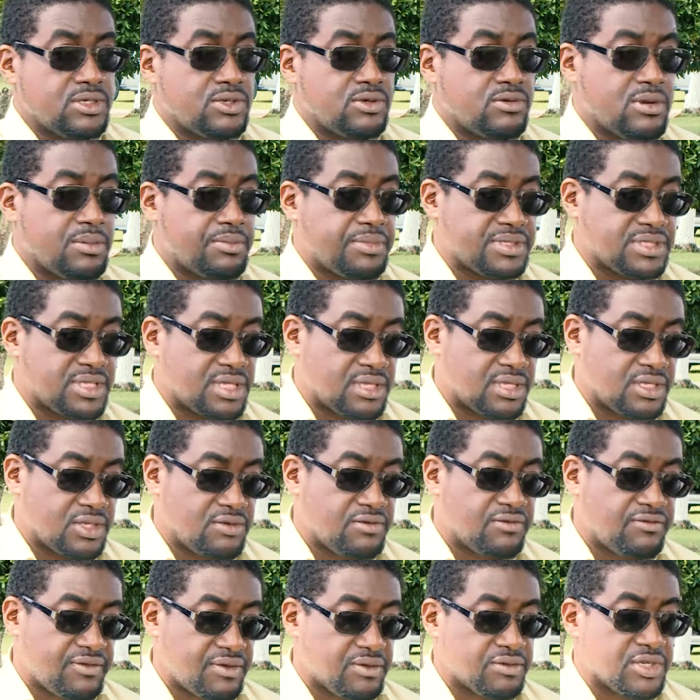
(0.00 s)
You represent a
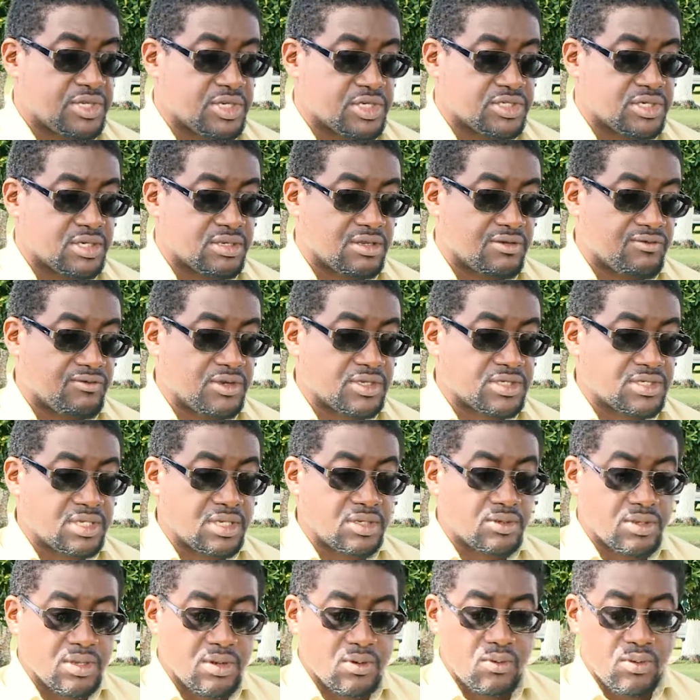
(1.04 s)
new foundation of which
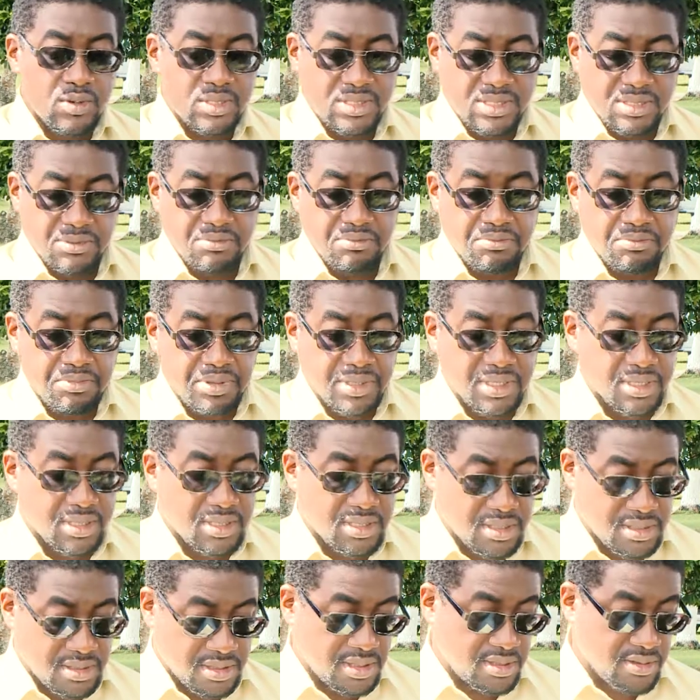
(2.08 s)
they now want to
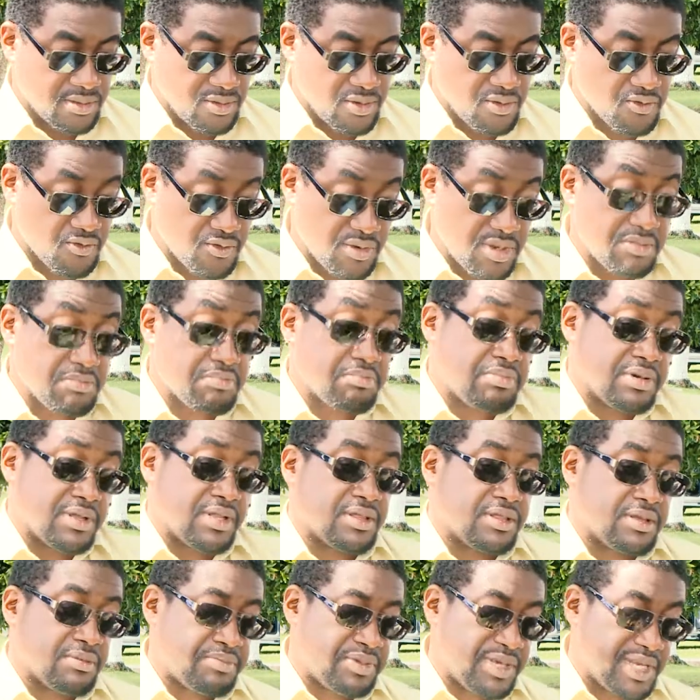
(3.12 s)
build or
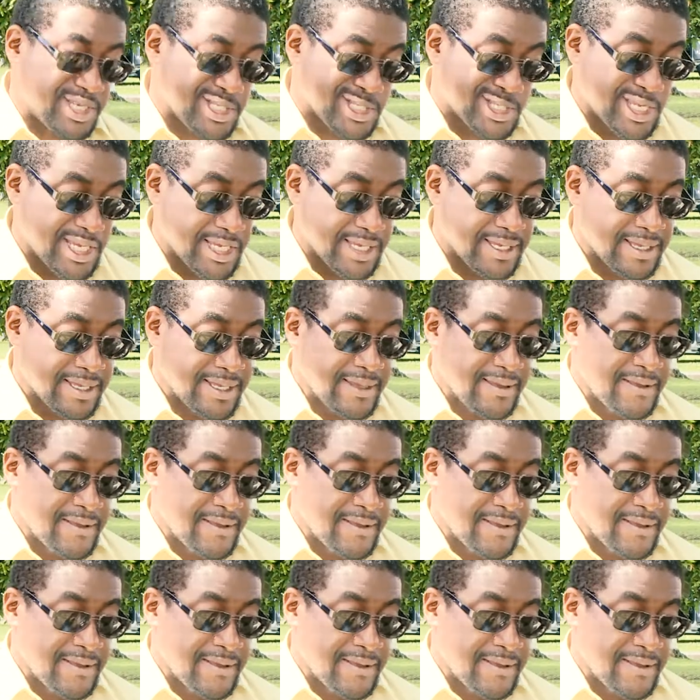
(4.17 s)
rebuild the PSA.